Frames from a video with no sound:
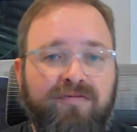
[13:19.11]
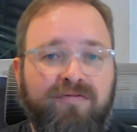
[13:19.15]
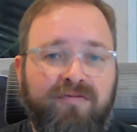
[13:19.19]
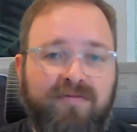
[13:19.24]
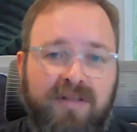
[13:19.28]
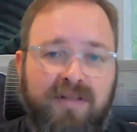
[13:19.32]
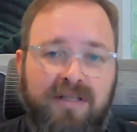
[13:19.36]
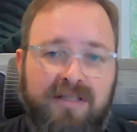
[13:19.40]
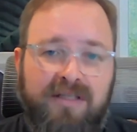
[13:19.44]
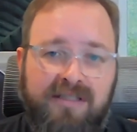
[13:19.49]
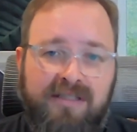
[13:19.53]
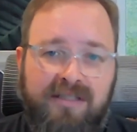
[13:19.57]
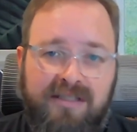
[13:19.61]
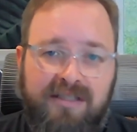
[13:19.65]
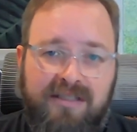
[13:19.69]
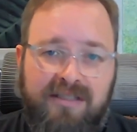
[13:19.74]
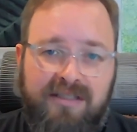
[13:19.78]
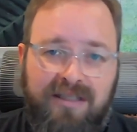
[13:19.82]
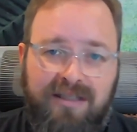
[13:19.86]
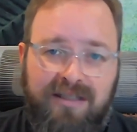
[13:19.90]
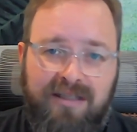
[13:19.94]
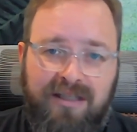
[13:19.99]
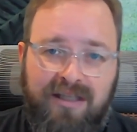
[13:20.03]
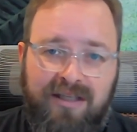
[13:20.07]

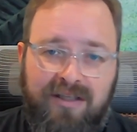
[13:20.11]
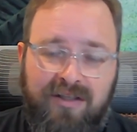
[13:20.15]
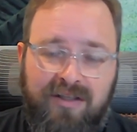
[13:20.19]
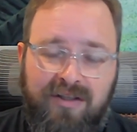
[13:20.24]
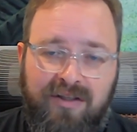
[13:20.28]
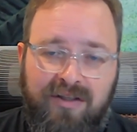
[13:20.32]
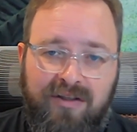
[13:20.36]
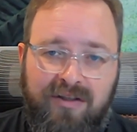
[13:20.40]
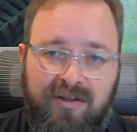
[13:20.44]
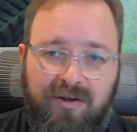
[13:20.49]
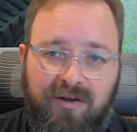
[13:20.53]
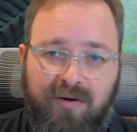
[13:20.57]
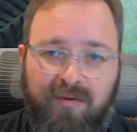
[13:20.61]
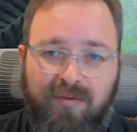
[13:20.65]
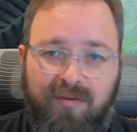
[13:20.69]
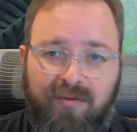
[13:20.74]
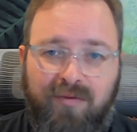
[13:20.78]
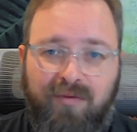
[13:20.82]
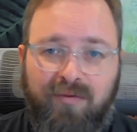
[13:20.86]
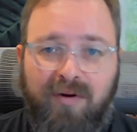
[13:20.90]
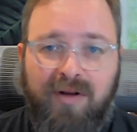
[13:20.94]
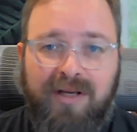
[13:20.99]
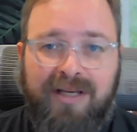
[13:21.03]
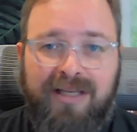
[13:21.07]
insisting that, you know,
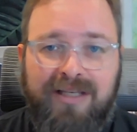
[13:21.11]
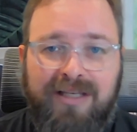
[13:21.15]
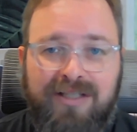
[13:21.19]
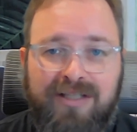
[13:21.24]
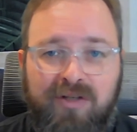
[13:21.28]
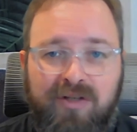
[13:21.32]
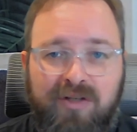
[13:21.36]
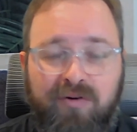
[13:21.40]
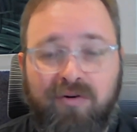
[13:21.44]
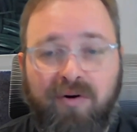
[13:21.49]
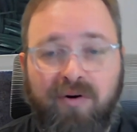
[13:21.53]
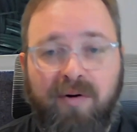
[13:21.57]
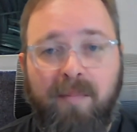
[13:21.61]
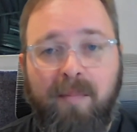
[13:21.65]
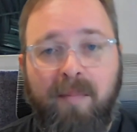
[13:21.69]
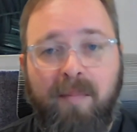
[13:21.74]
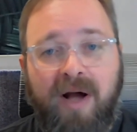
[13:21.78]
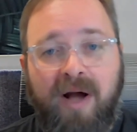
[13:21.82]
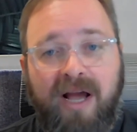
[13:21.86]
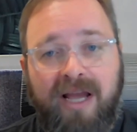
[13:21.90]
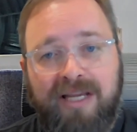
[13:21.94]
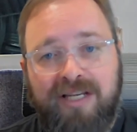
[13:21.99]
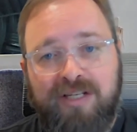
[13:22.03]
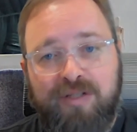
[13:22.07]
re- continuing to
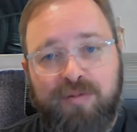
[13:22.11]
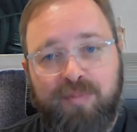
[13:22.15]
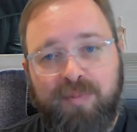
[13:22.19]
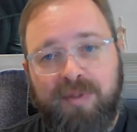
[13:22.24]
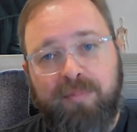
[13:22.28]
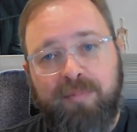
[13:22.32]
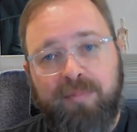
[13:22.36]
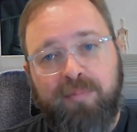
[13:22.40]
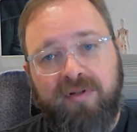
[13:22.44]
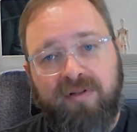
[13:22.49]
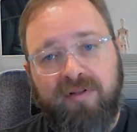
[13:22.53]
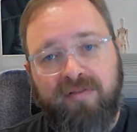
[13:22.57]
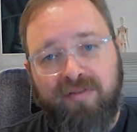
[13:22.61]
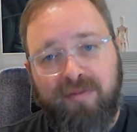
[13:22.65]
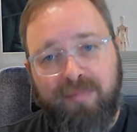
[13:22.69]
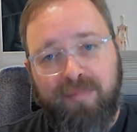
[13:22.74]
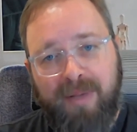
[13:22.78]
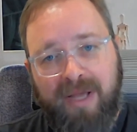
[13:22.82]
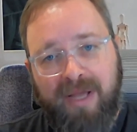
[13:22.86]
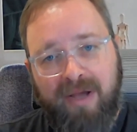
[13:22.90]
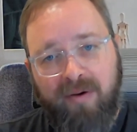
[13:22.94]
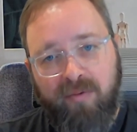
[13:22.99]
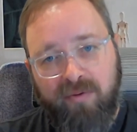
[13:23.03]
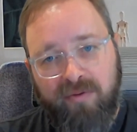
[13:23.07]
remind people of the
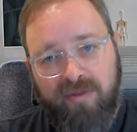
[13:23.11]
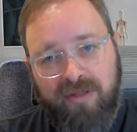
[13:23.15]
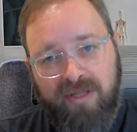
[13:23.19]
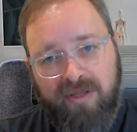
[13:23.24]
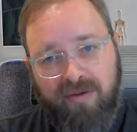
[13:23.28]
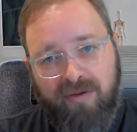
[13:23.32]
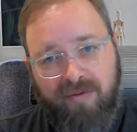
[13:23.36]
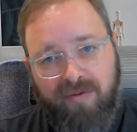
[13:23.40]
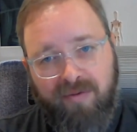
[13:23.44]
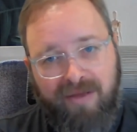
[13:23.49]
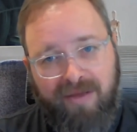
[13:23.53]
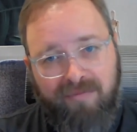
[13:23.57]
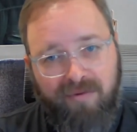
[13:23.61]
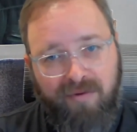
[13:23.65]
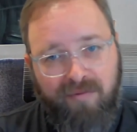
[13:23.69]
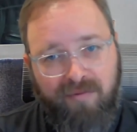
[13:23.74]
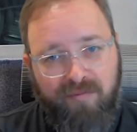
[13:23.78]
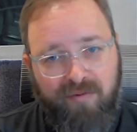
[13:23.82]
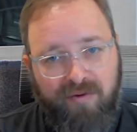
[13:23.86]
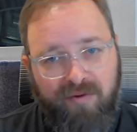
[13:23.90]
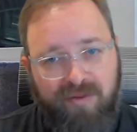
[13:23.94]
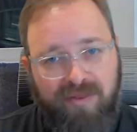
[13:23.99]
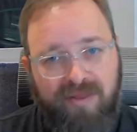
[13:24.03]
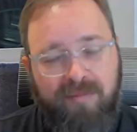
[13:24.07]
power that you have
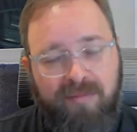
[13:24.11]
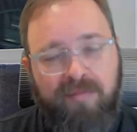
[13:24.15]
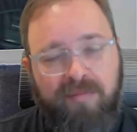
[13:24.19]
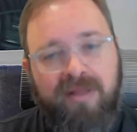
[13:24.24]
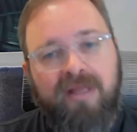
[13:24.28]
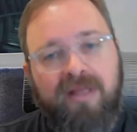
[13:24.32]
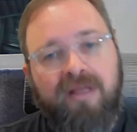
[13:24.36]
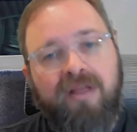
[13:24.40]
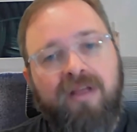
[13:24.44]
over them.